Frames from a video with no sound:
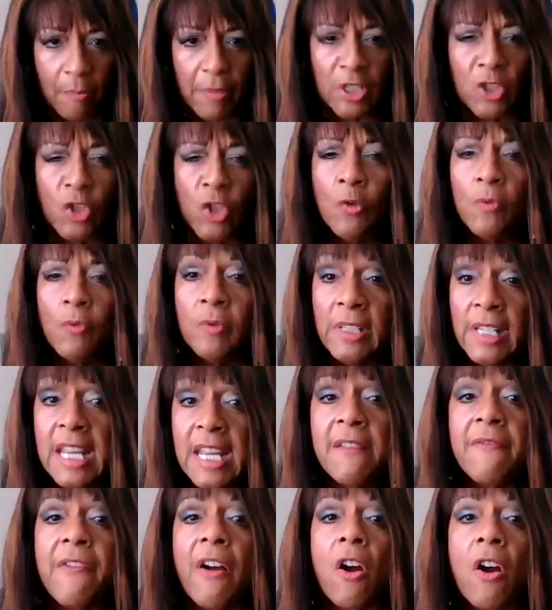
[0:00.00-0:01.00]
But you
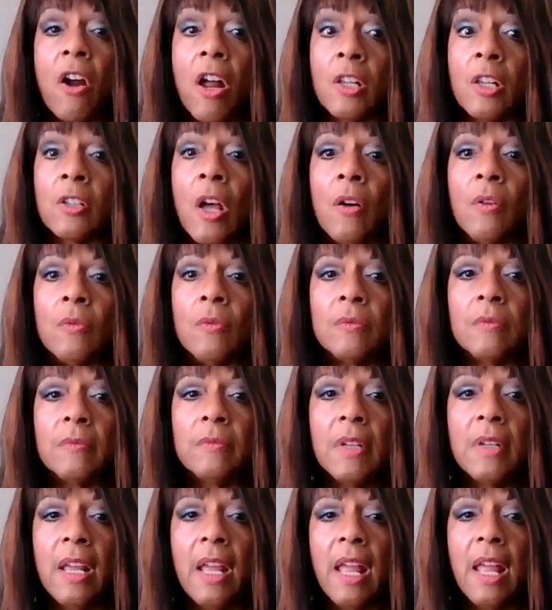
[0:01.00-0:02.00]
leave her alone.
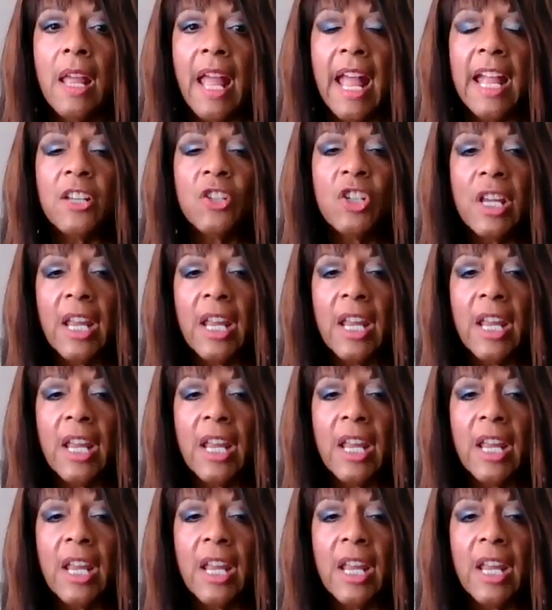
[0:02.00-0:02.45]
And